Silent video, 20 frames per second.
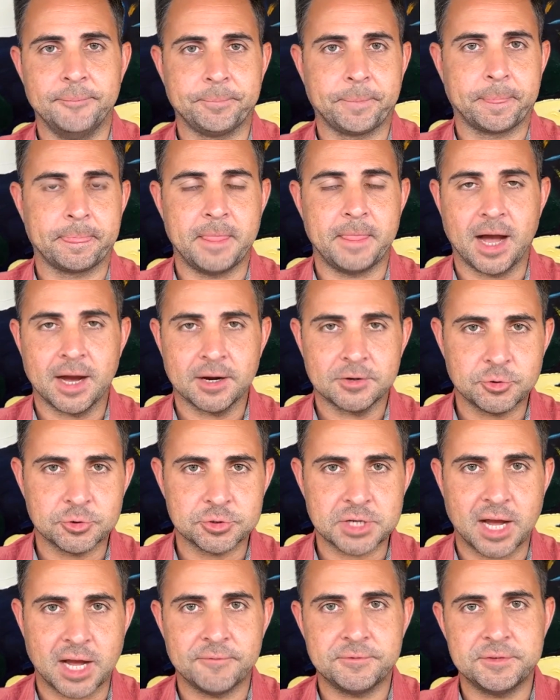doctor's
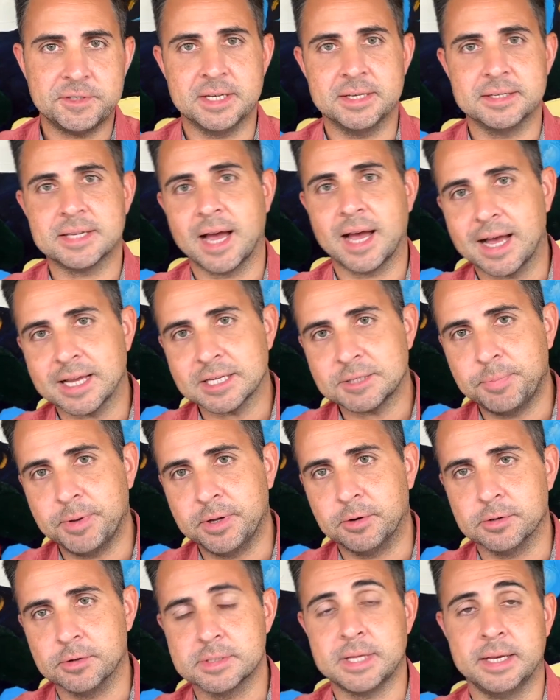offices,
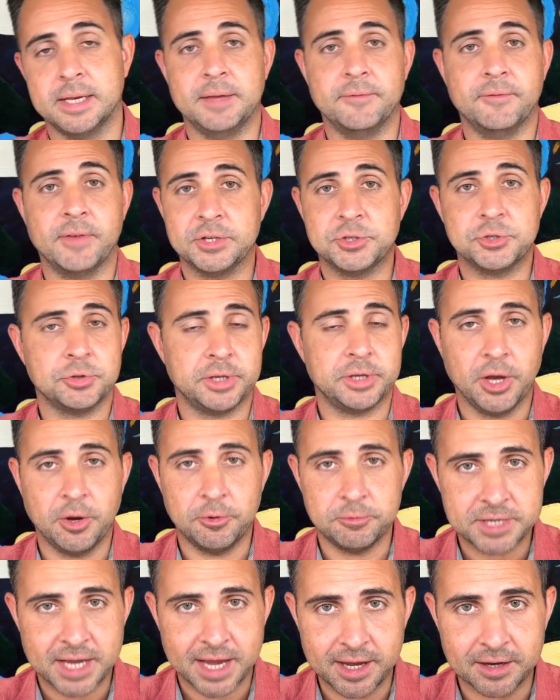hospitals, then eventually
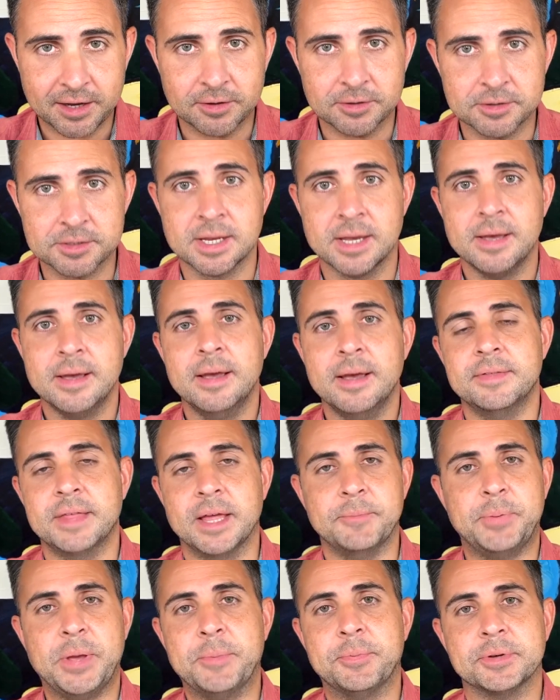hotels,
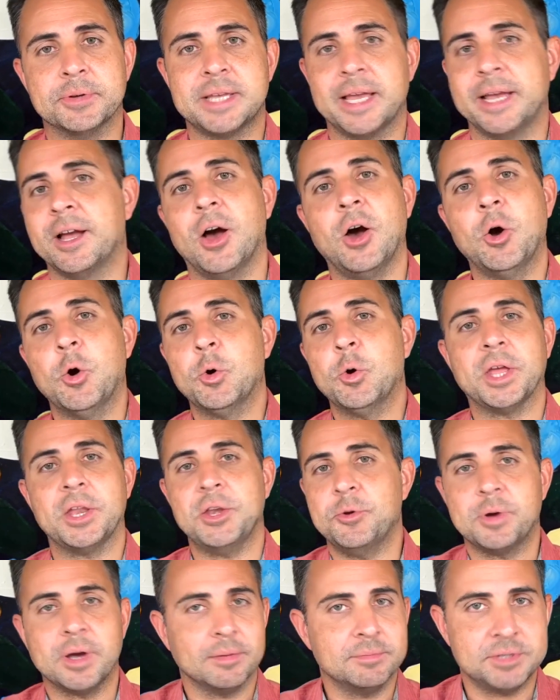then people saying, oh, can
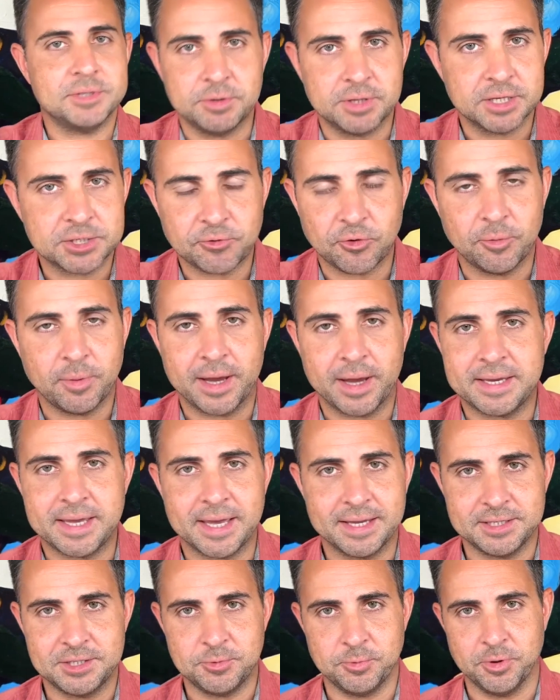you come do this for my
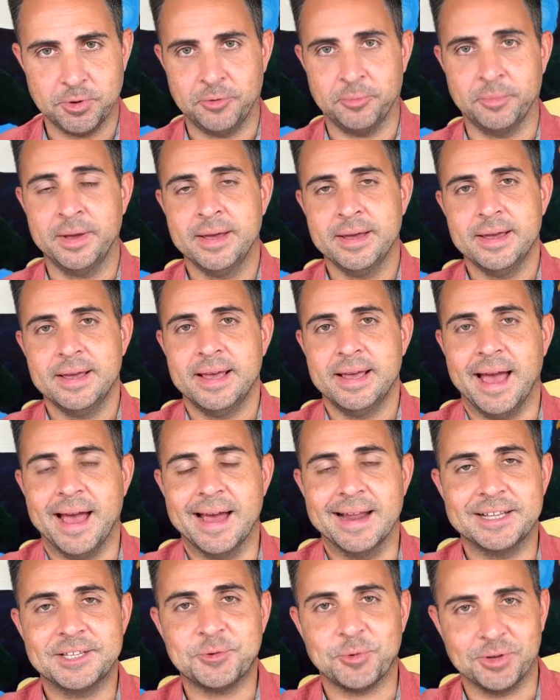kids' room? And
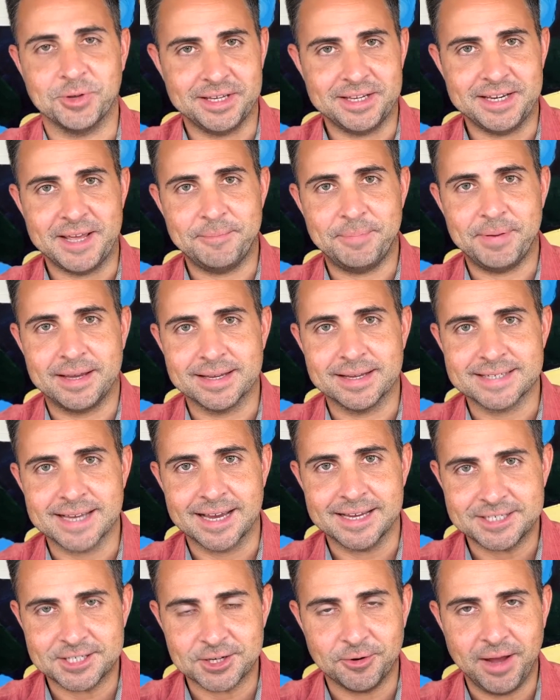it's really neat because I
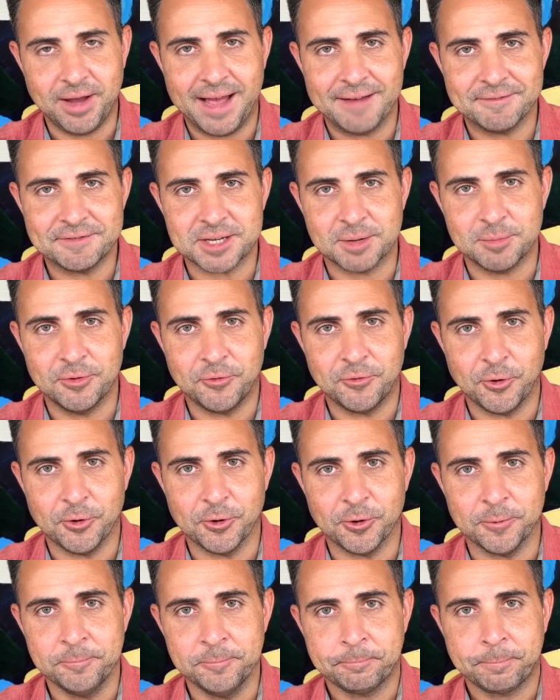still have some of
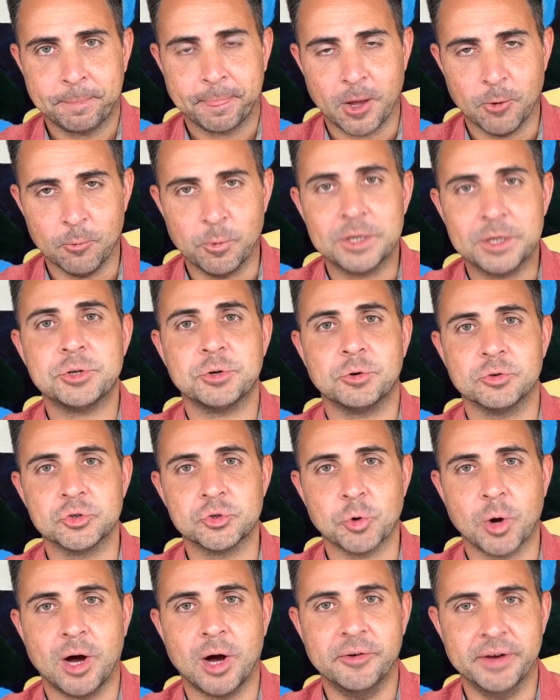her original
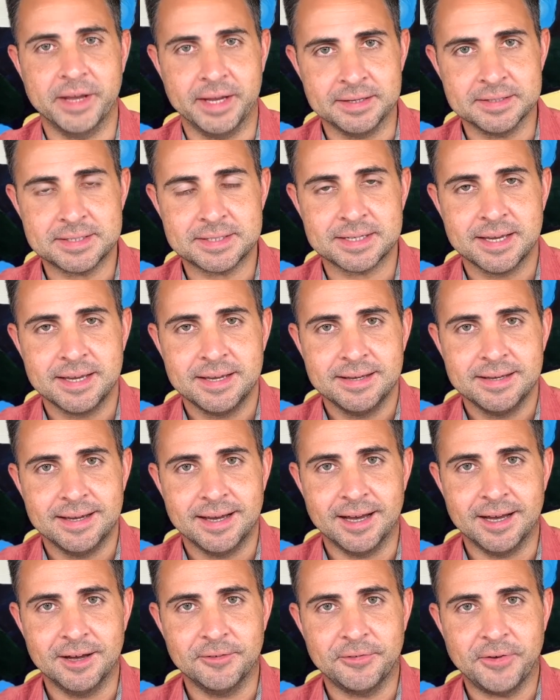drawings
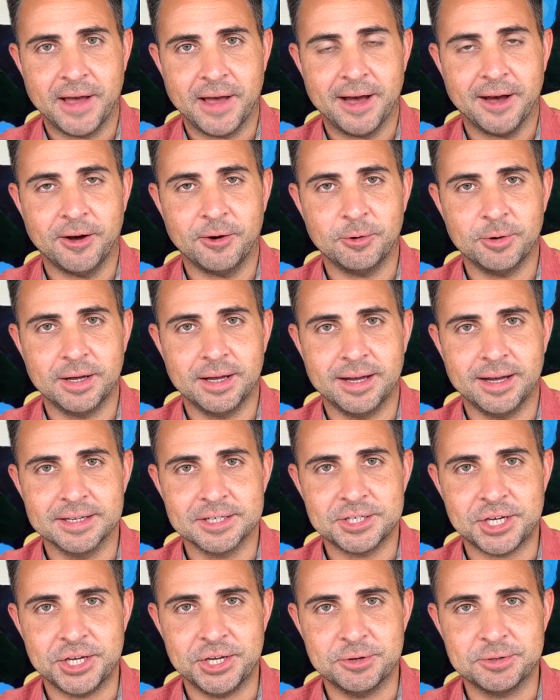of how
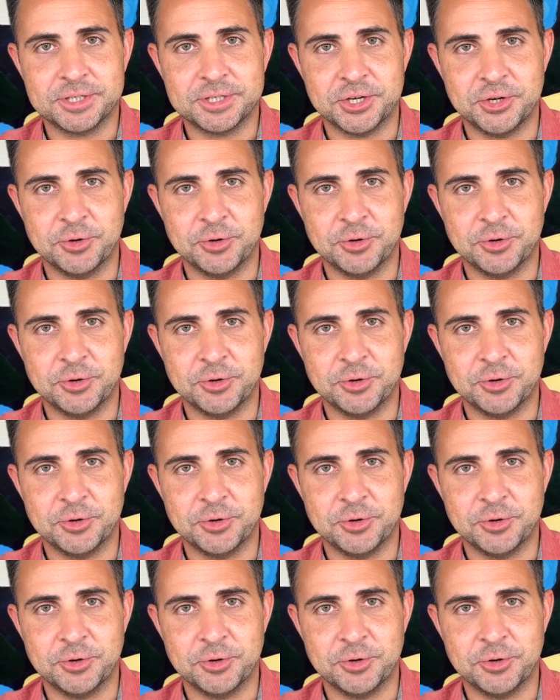she used to do